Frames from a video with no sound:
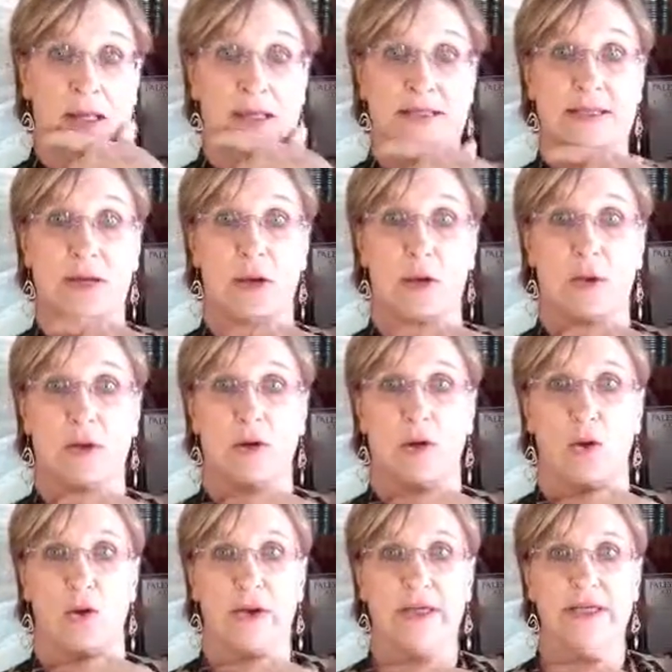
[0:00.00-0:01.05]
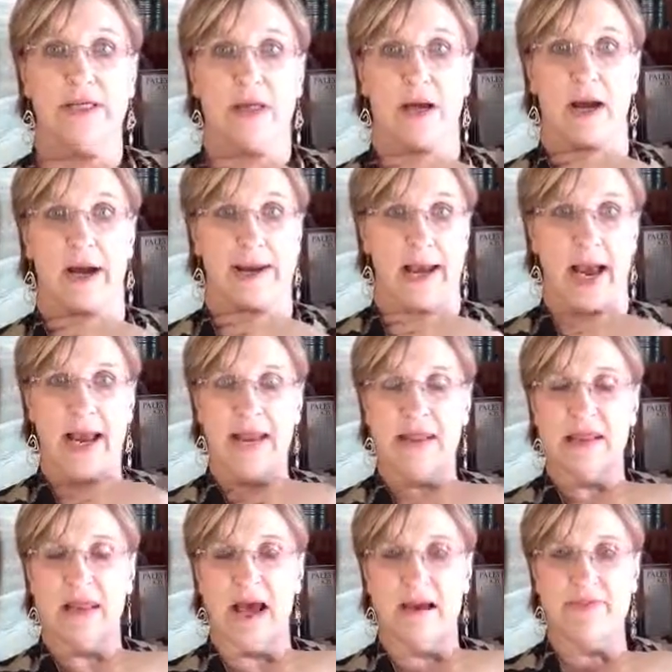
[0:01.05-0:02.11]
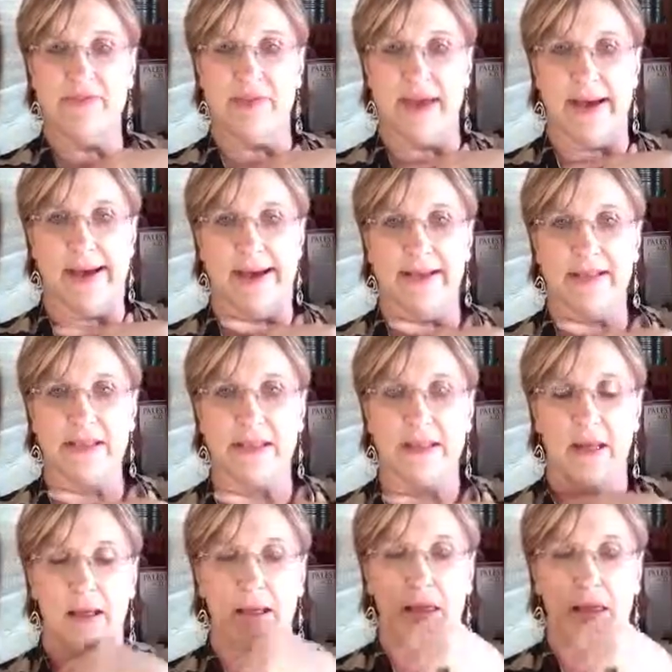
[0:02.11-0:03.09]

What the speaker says: So glory to God. I love that.